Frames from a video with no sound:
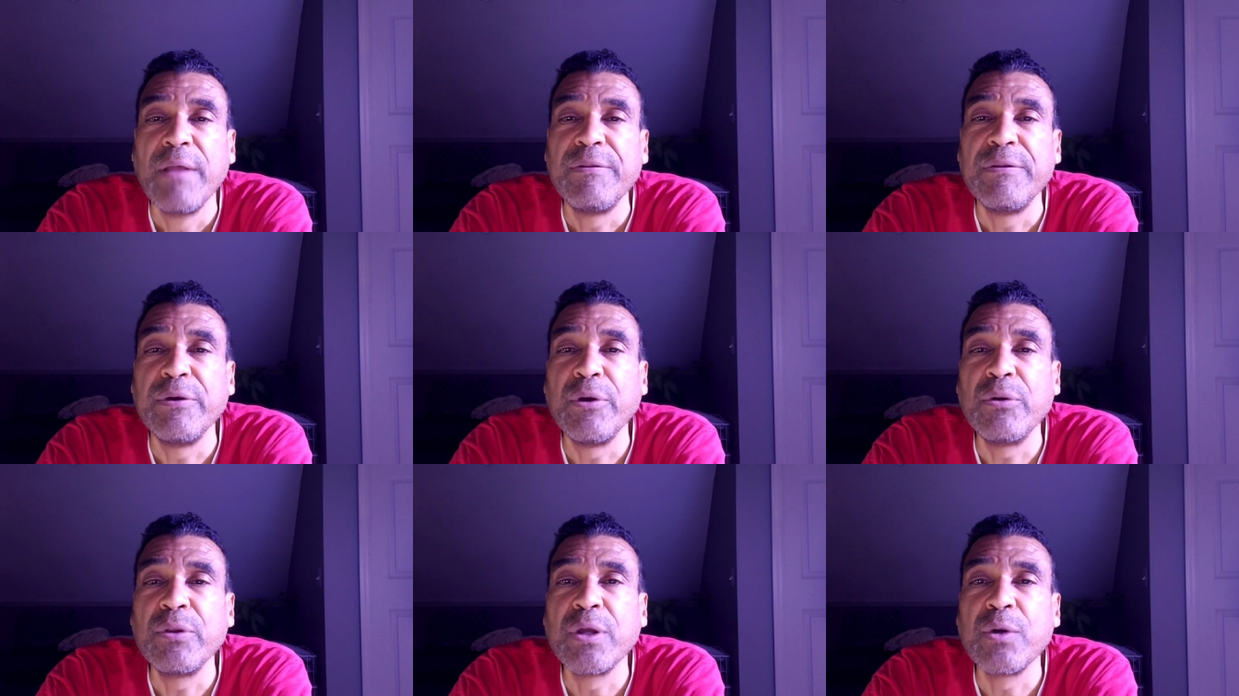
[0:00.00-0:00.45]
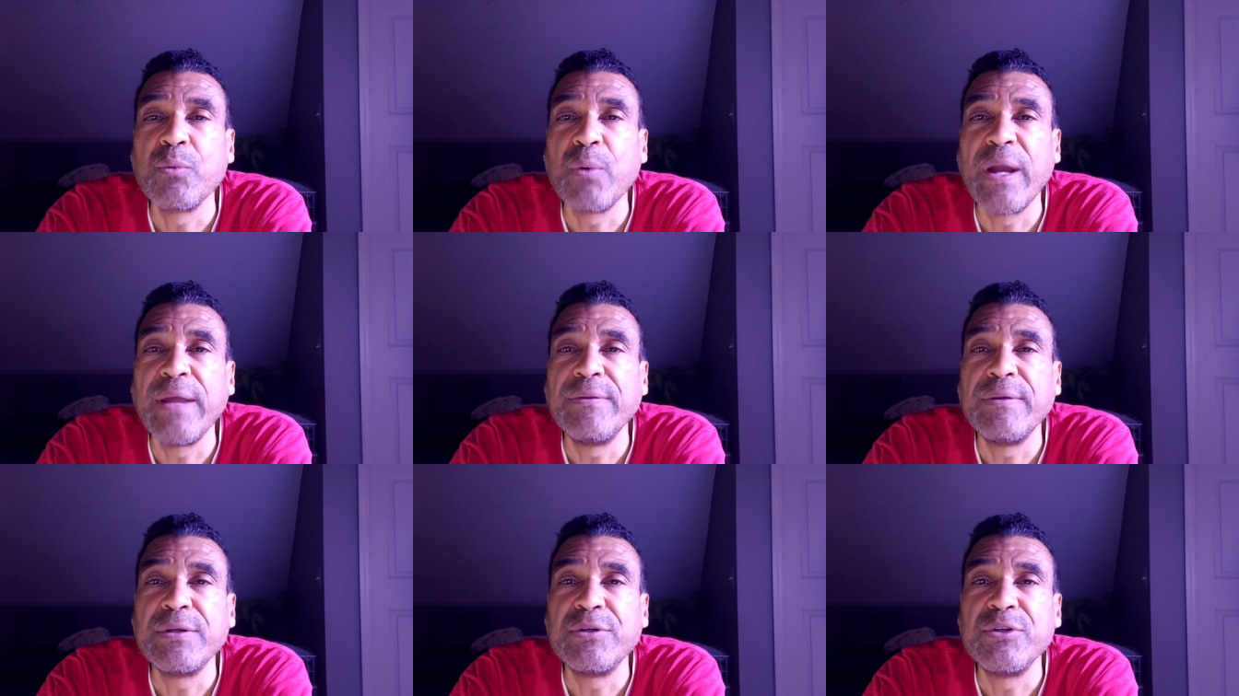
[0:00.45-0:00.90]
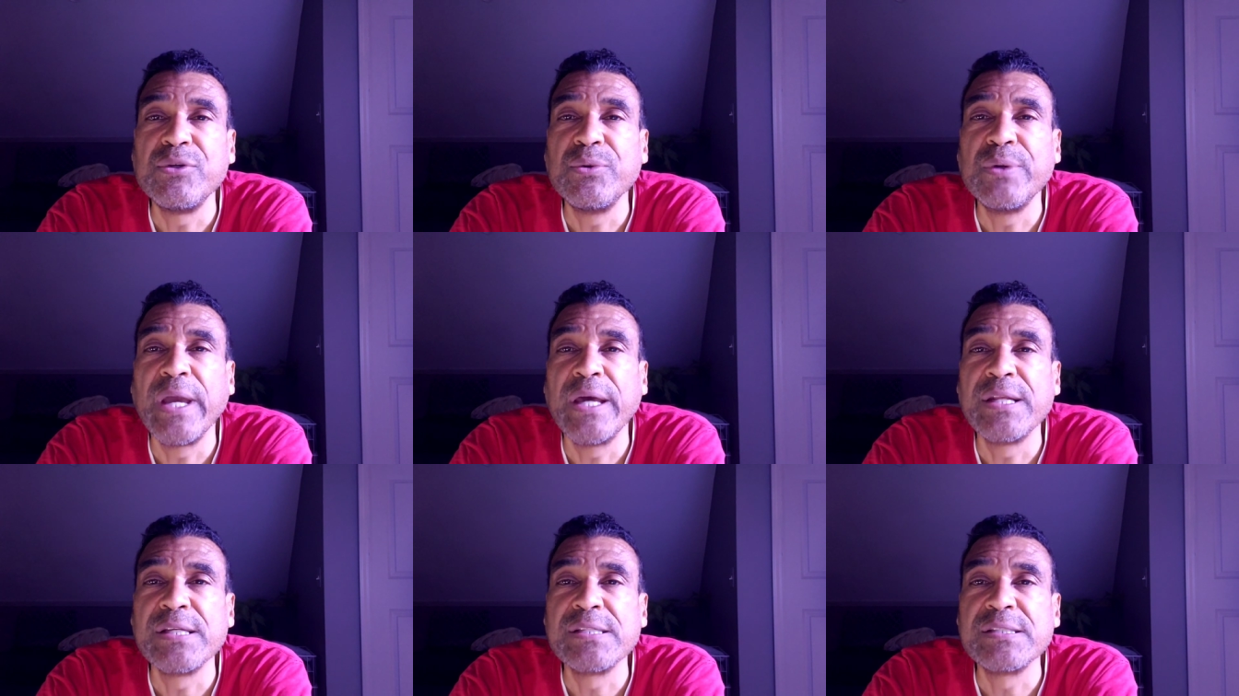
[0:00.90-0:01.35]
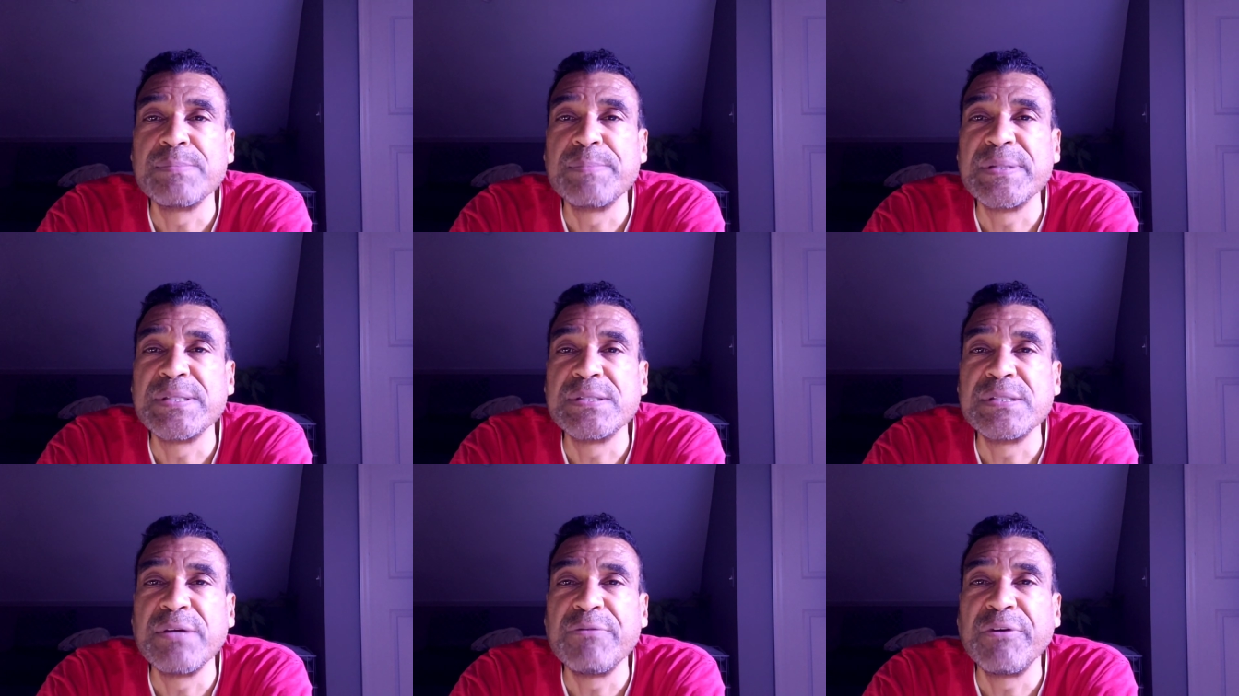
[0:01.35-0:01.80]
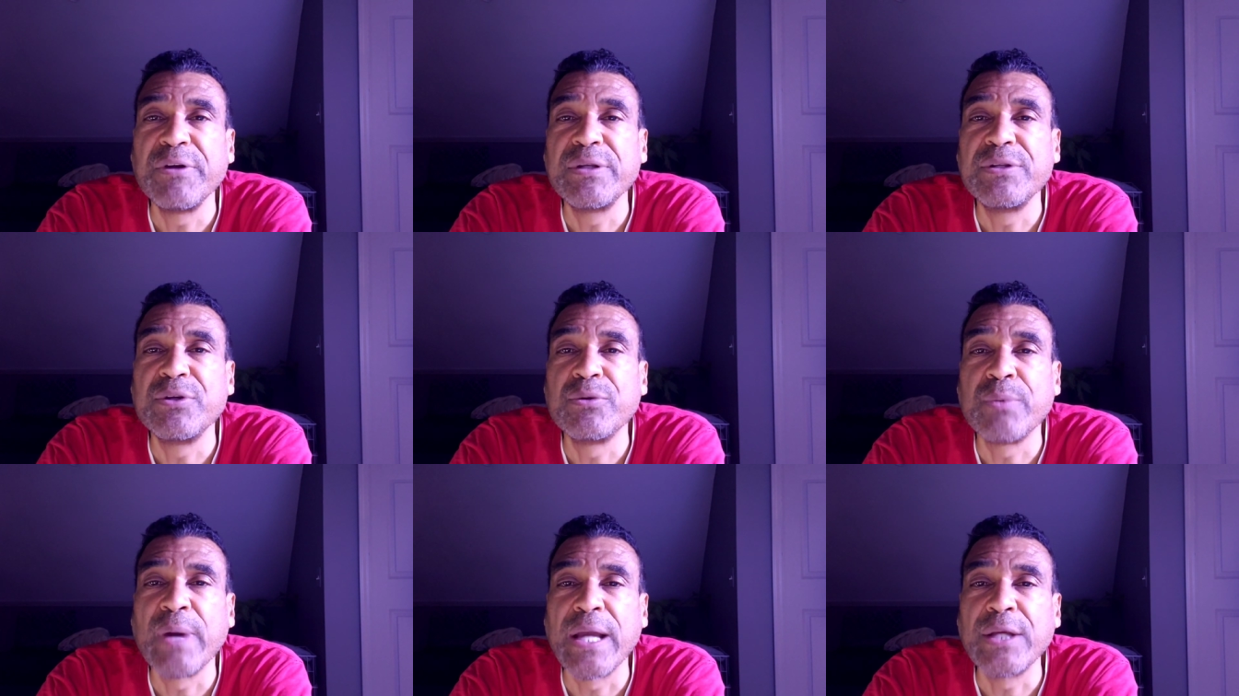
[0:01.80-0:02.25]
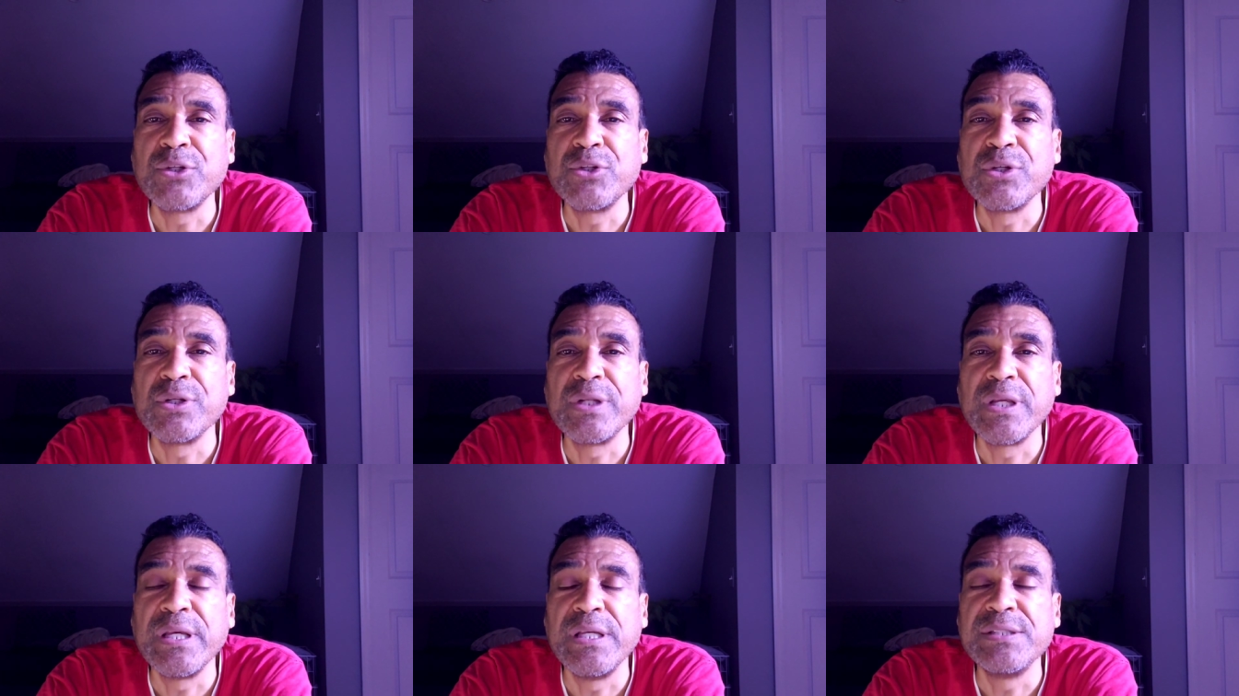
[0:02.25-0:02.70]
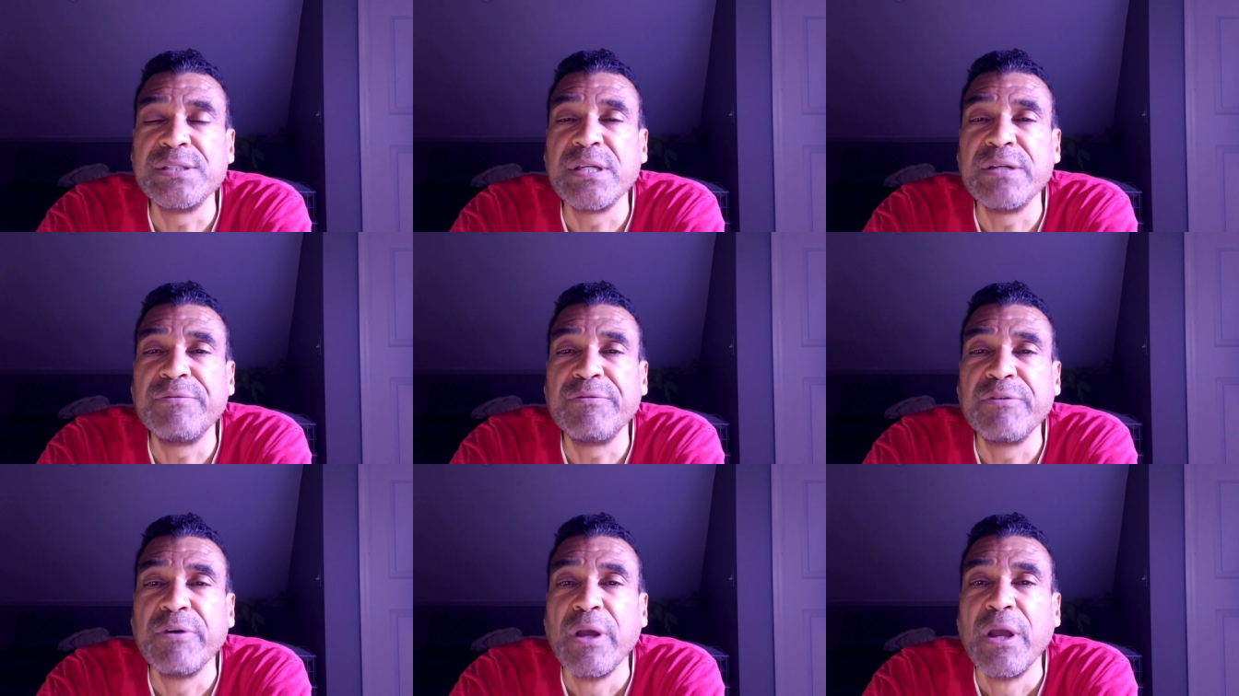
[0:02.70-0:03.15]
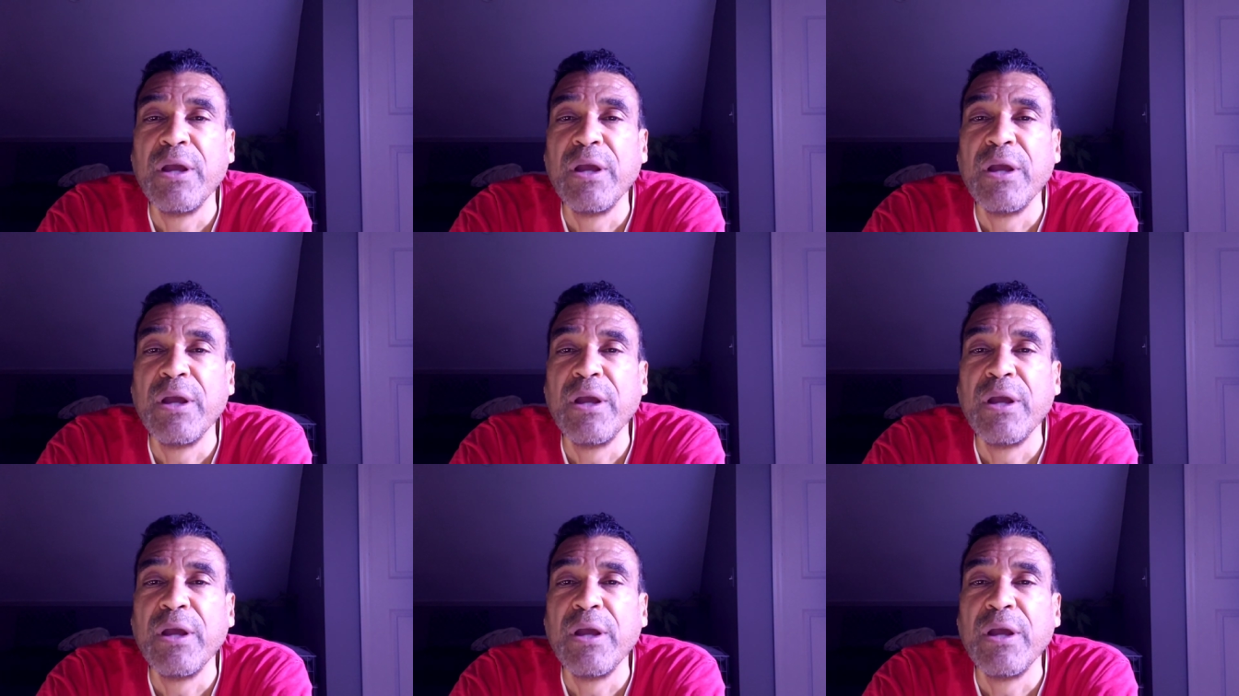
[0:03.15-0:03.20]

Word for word: The only way that you get a specific direction is if